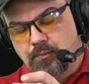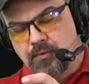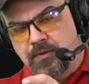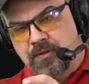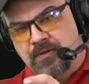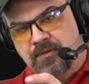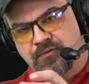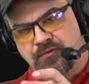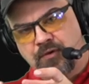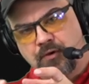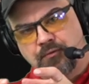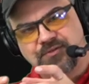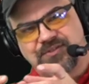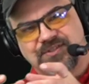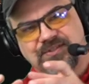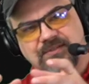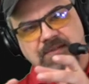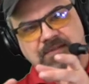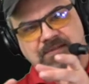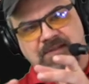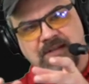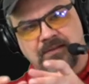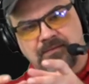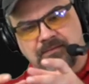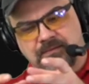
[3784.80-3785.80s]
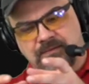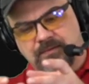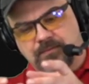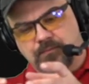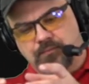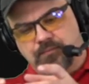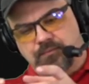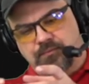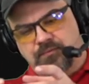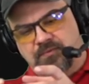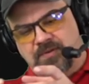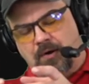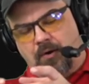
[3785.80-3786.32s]
those the
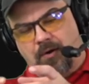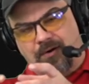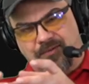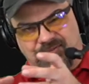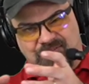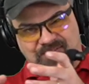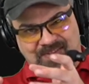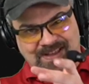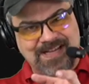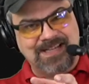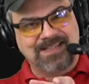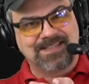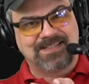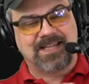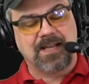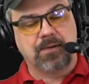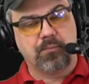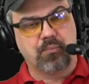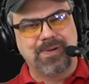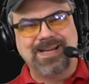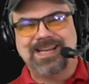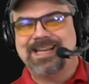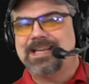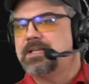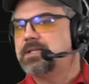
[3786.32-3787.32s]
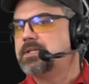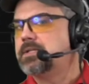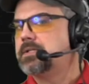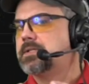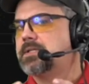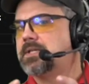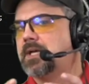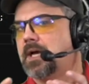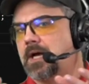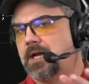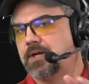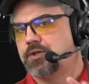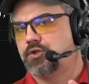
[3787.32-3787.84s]
there are things that we didn't
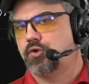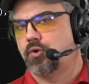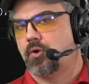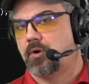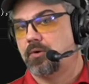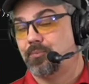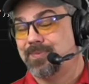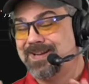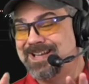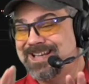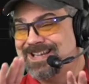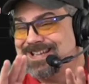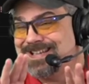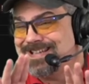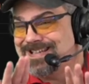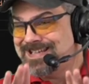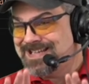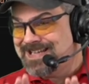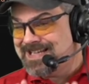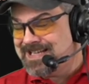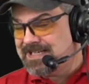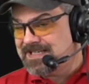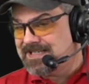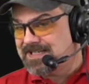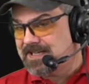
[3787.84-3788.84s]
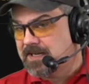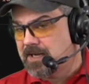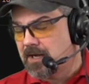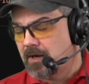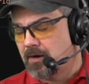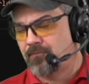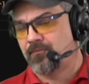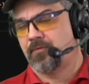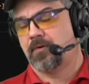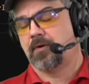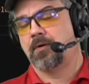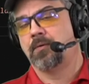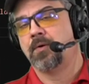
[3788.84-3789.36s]
touch on, we didn't need to
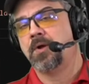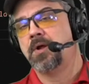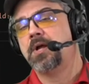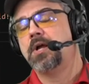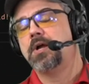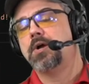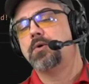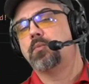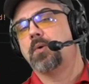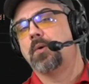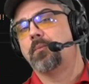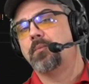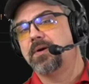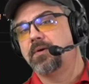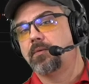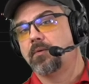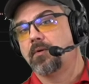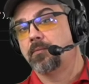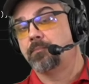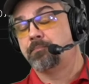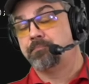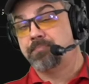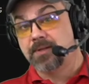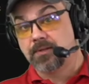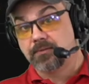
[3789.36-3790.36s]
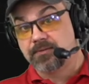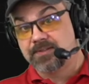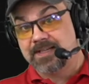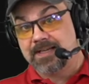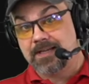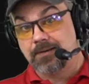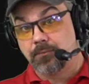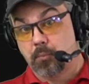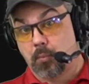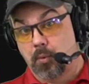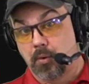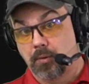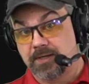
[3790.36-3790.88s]
cover when we were building
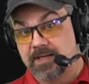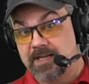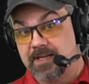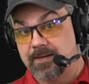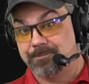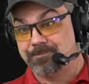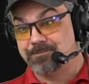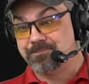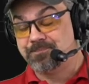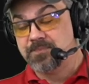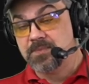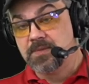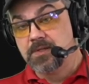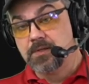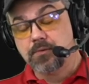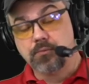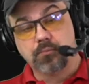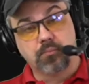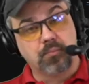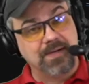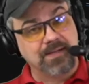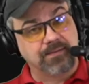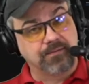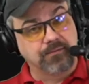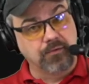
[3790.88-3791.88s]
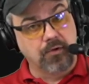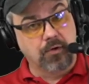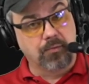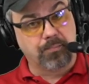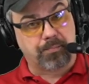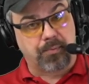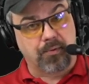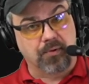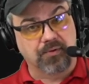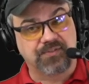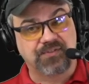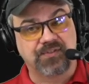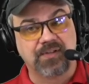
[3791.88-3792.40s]
and working with
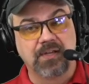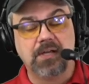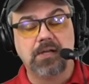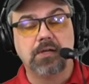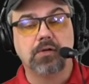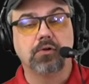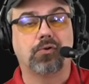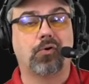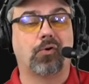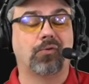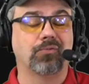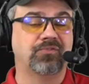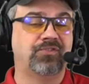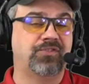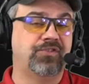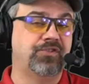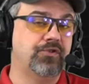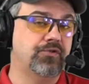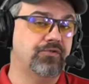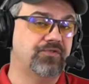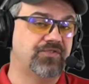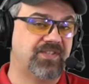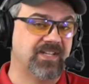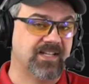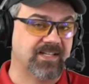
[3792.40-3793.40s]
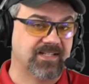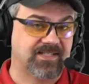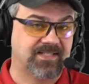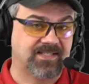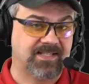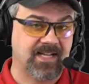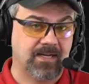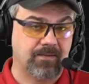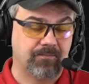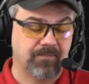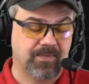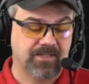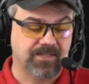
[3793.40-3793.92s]
notebooks called using
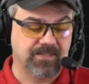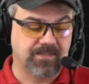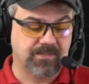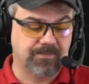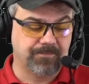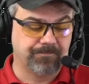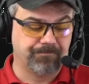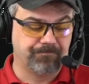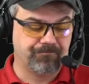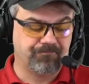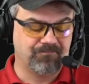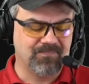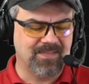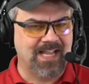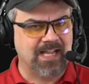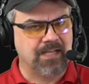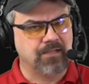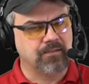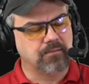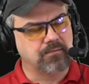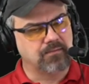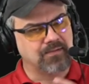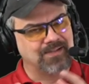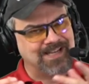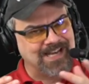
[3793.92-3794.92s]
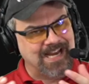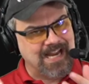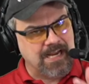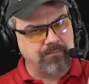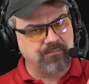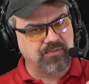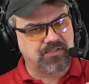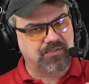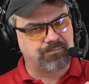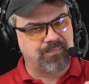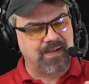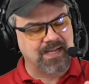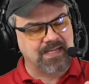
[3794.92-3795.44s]
statements and
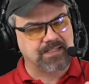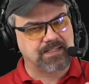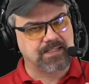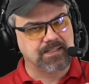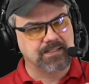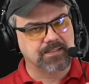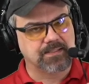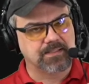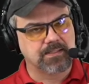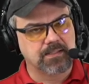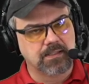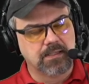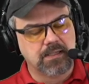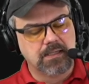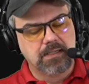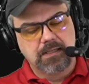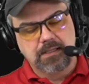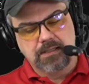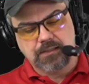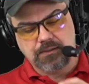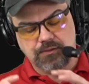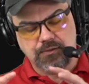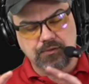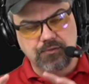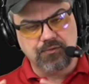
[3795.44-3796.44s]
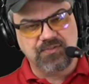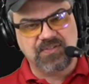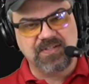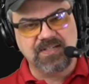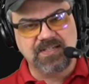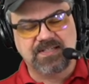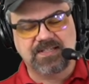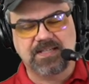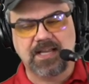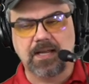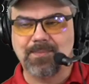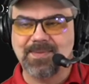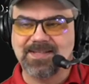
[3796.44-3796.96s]
namespaces. And using
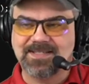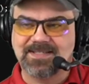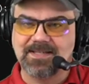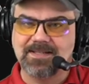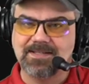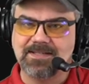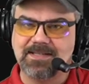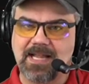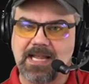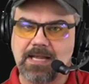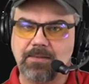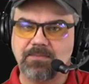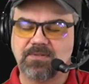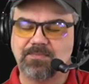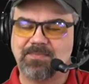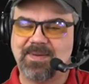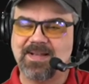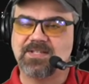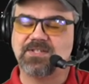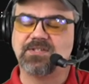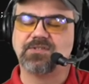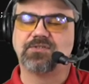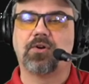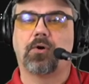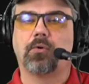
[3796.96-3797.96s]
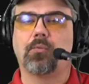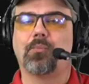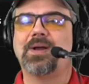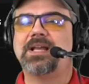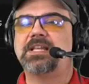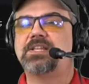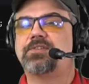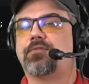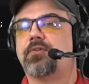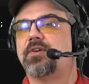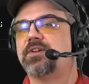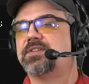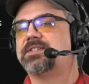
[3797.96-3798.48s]
statements and namespaces are
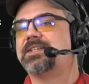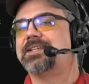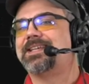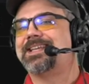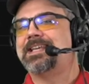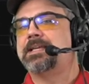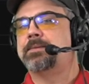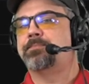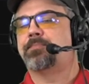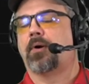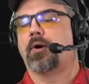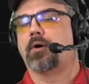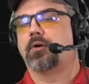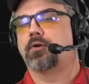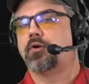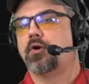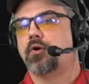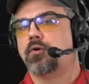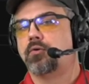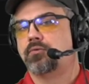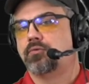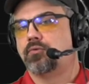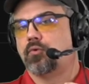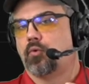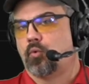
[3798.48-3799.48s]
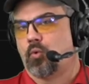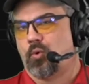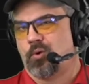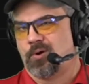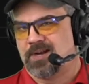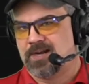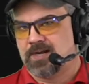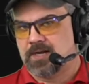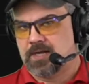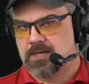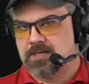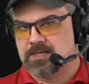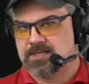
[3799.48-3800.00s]
ways for us to keep our code
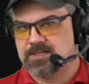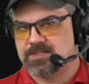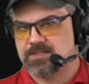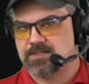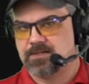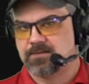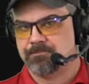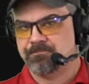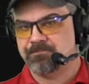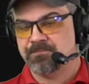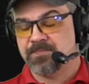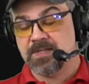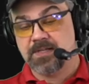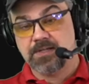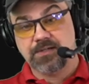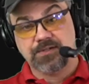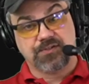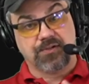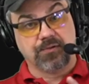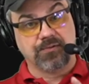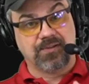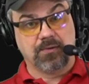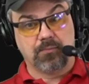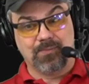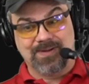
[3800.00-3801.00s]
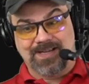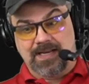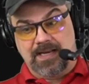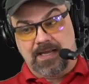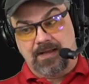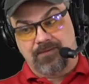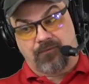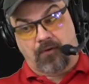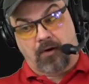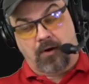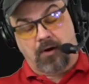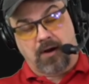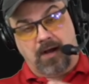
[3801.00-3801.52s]
organized so that we can
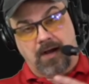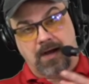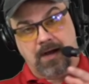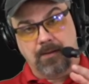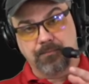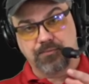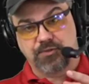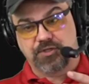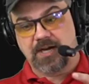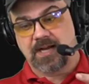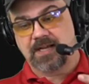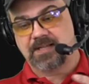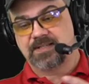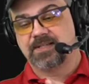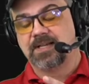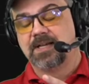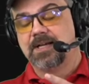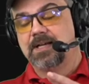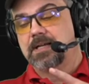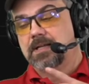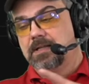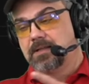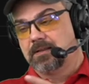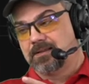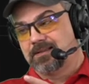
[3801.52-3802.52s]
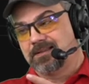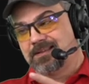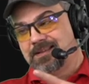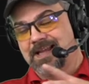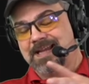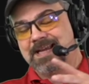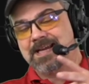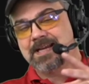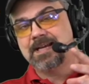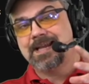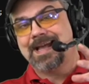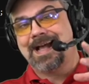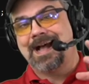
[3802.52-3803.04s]
have our objects
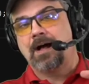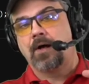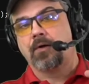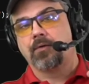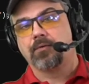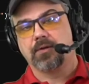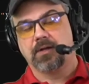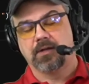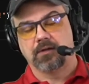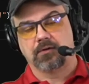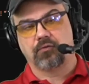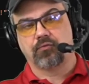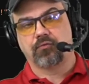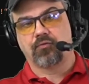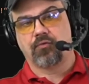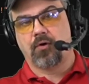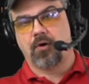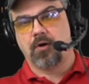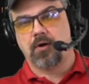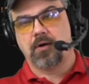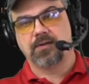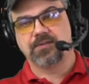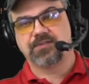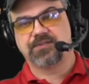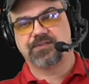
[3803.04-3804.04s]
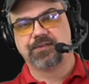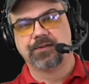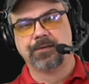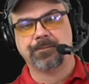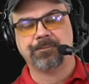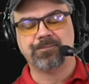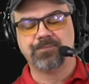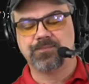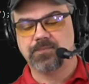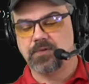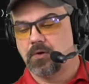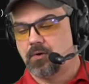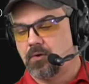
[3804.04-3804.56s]
laid out across
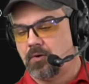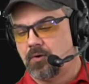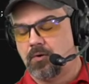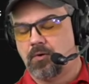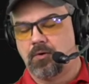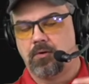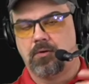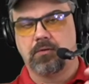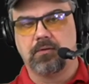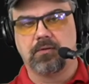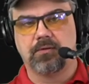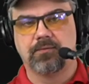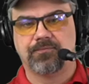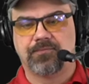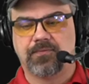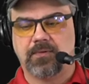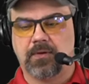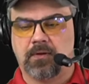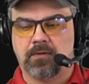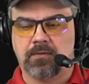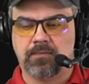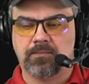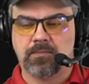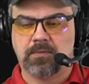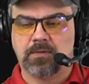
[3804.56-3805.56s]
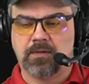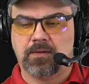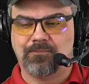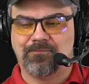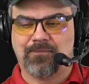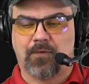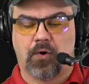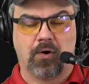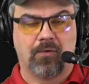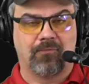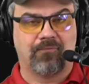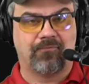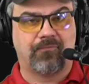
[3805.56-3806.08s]
all of uh,
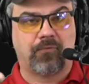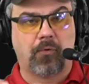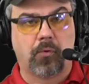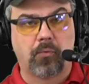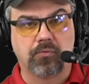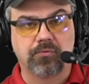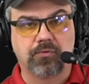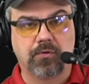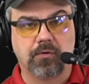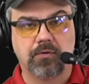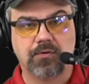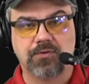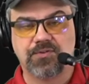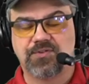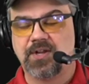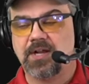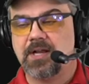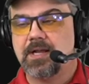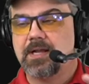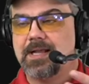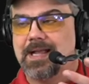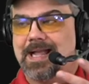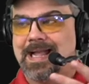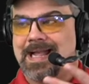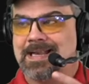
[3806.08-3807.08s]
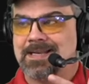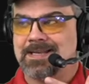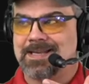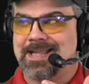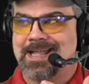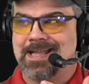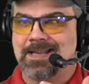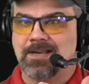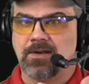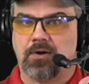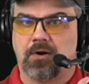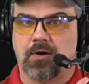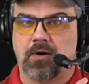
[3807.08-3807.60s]
our folders and,
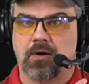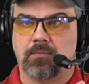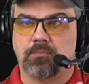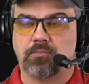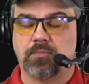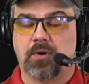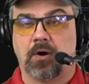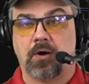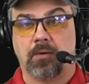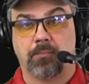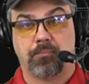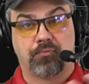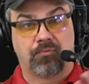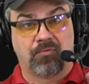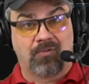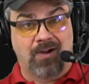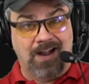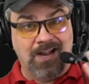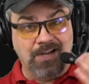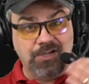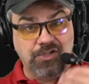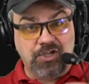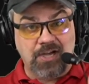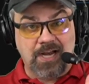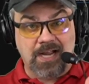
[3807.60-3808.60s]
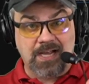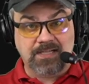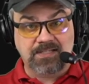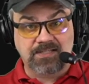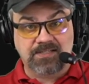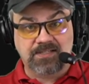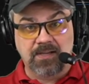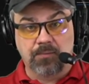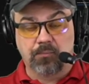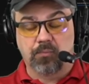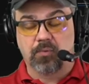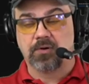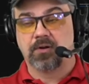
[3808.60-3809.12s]
and our, our projects
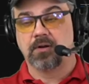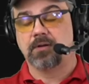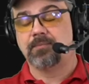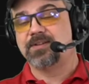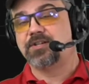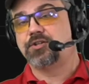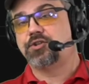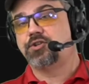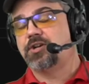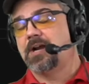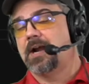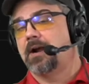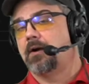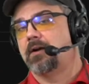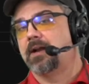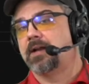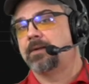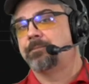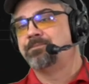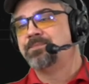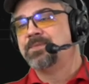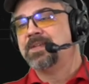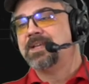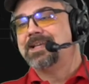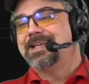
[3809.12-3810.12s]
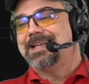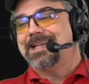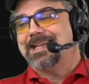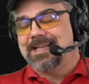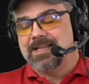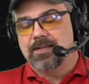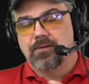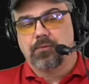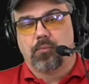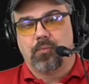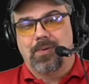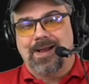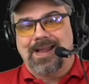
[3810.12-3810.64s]
that we're going to be sharing
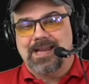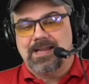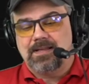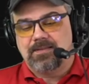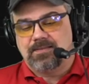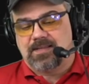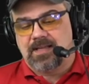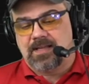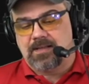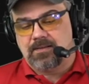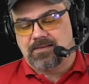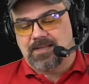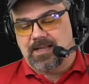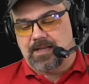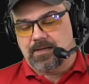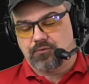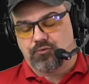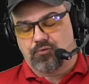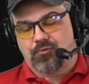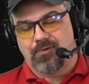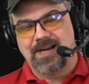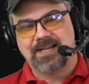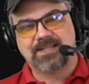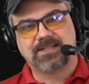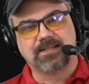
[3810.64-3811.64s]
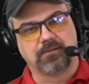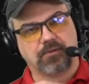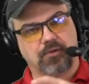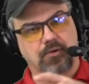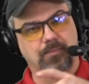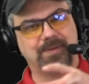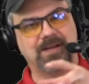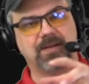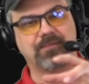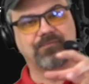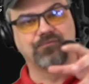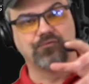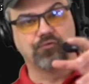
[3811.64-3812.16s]
in a way that, that creates a little
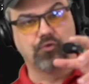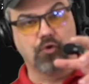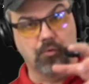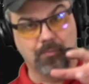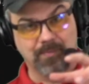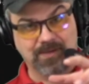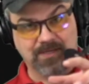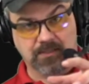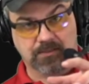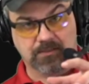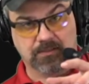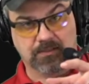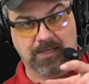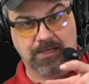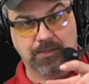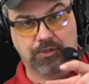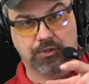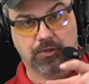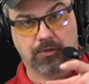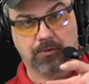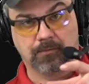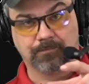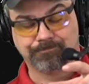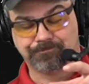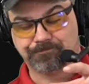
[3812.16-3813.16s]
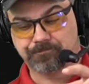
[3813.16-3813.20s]
bit of nomenclature